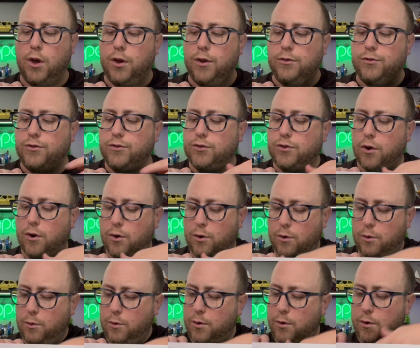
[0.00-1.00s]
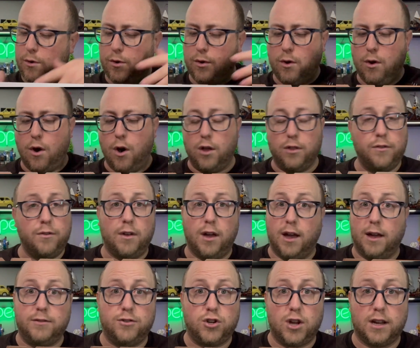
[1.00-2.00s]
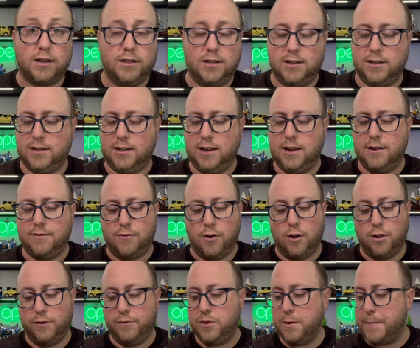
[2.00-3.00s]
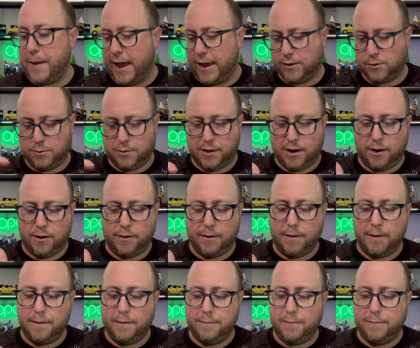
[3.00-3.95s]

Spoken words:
So I checked to see if all of the bags were there,